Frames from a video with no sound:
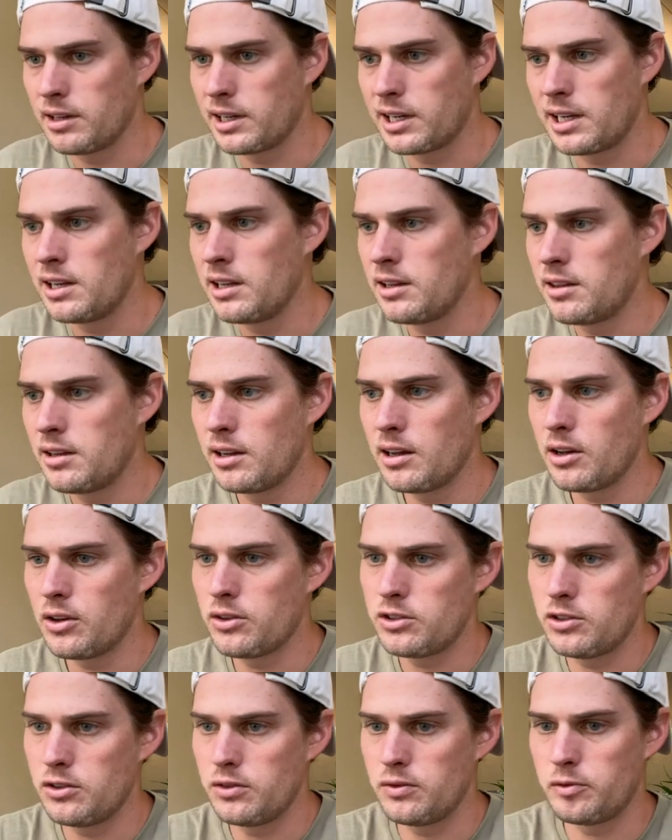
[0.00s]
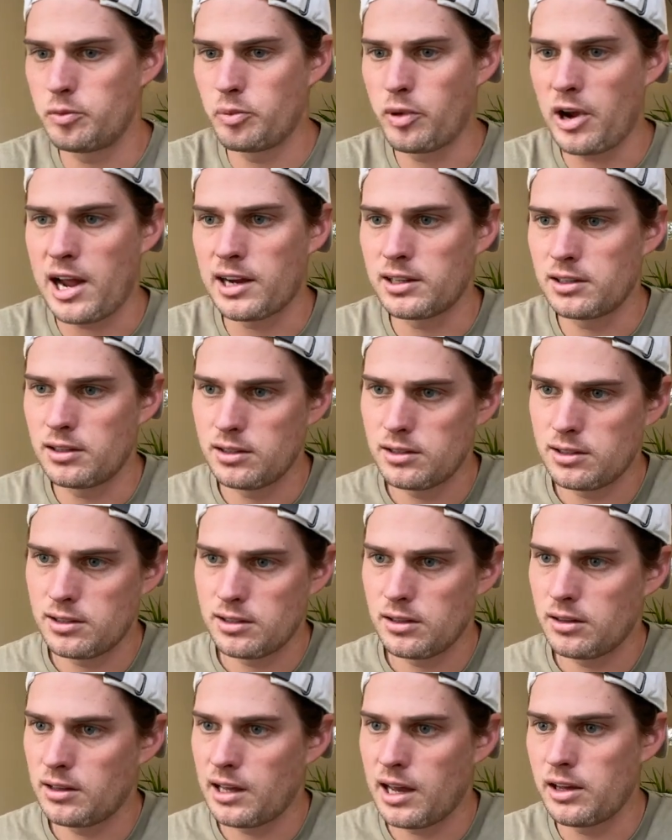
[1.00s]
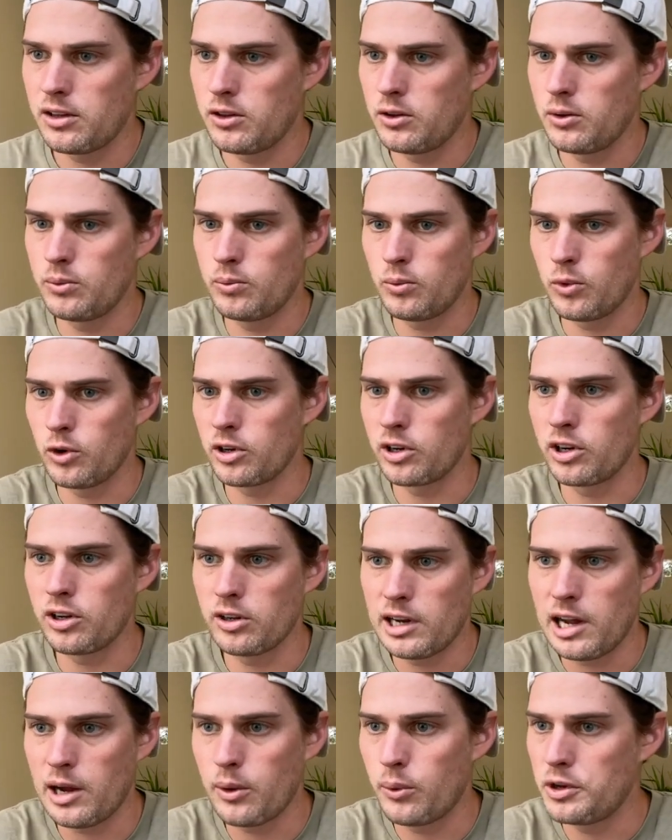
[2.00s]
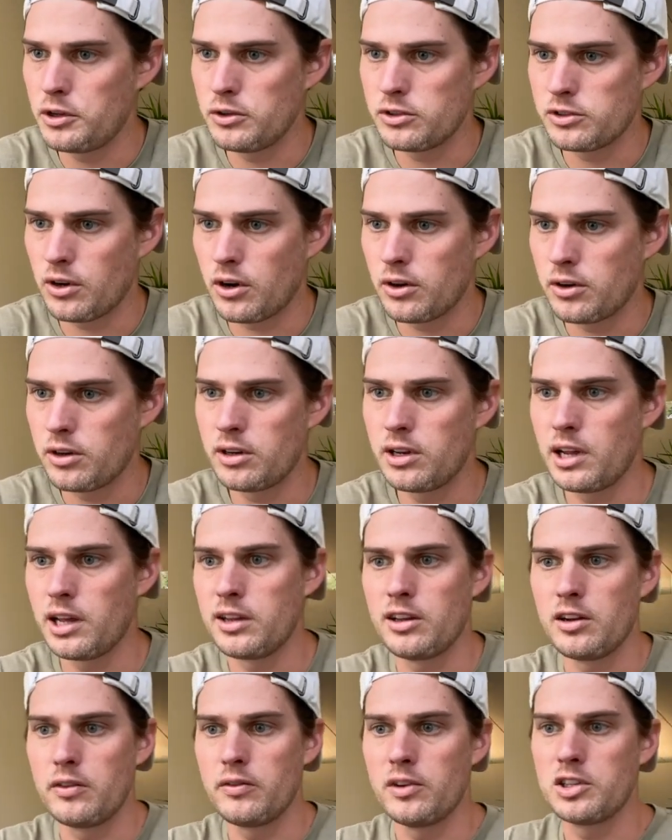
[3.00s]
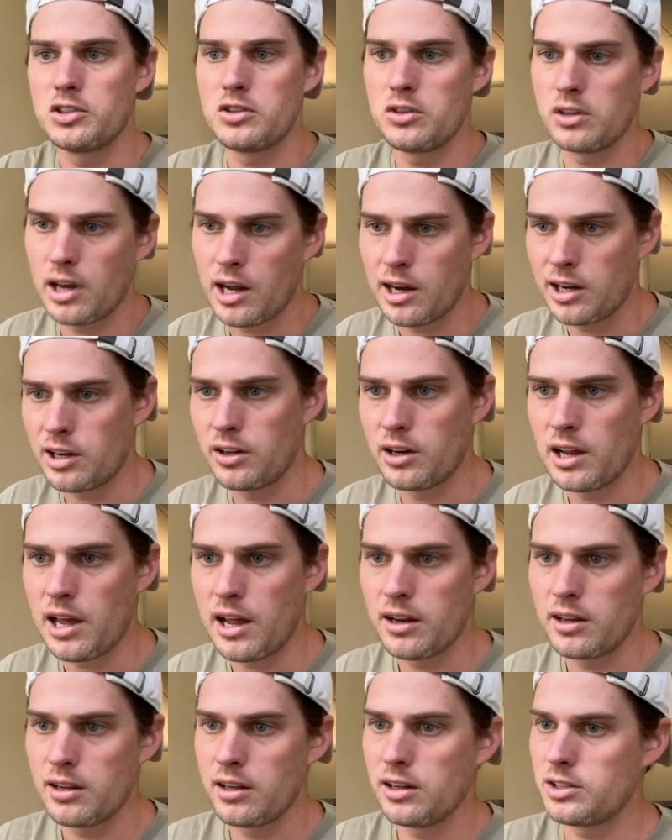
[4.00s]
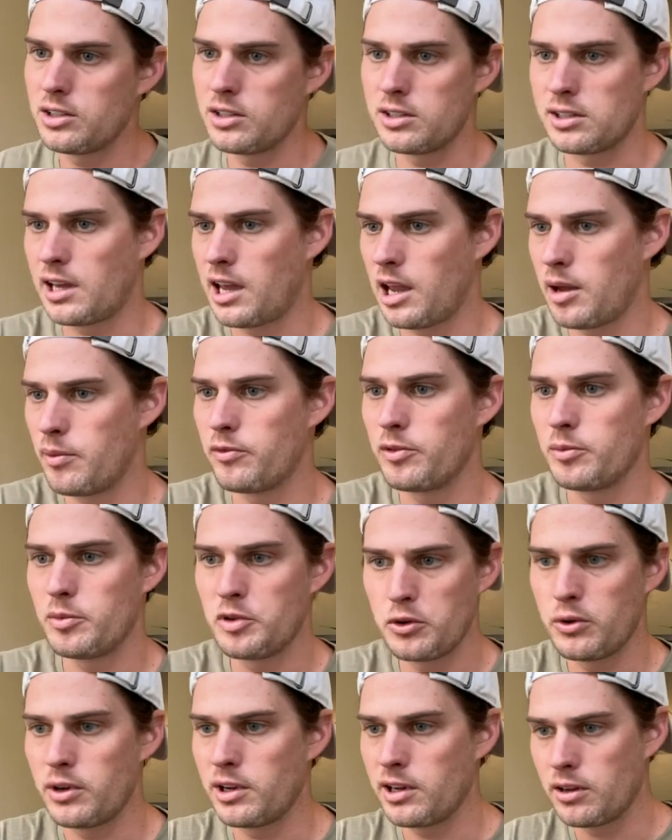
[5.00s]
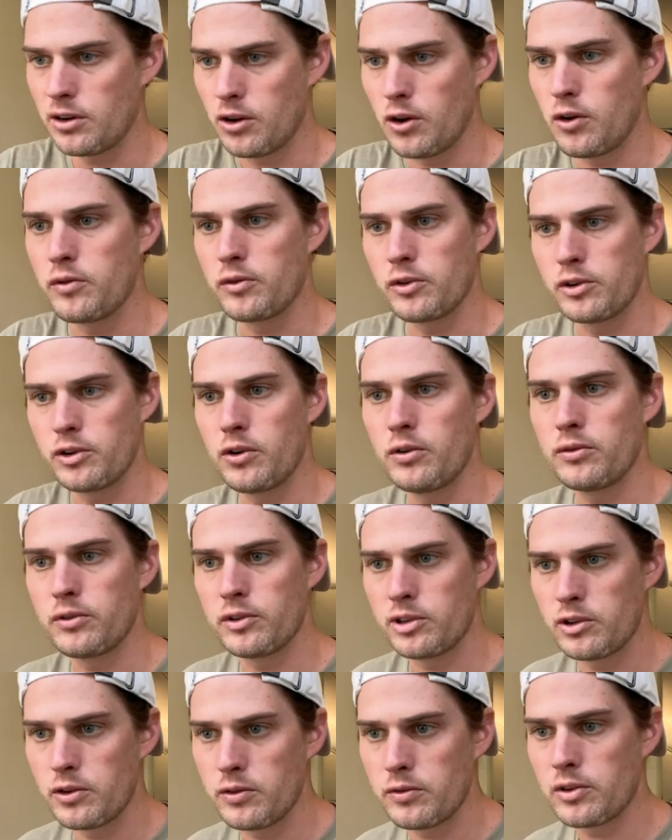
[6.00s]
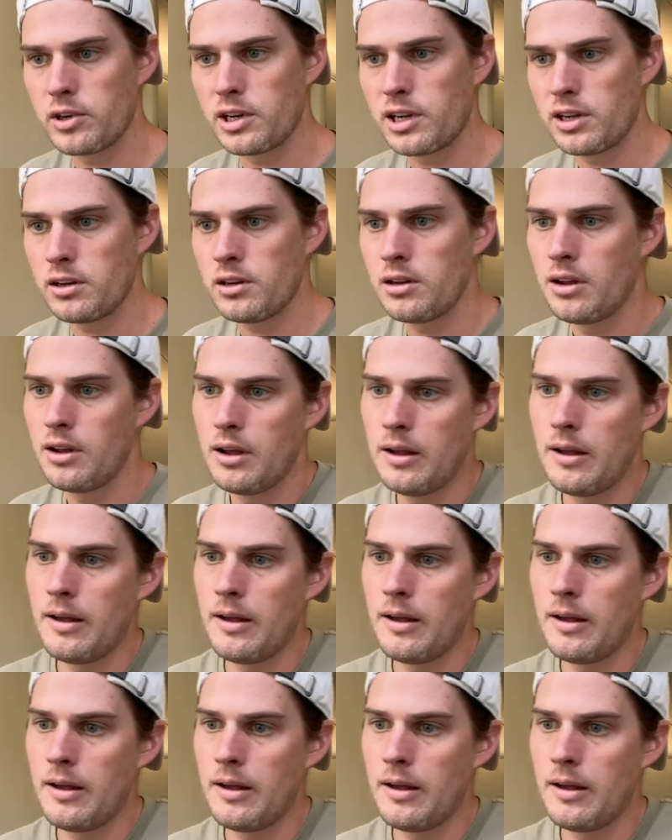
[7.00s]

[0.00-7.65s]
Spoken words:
Like anything else you've practiced that you weren't good at when you started and then eventually got good at it, it just came from doing it over and over and over again.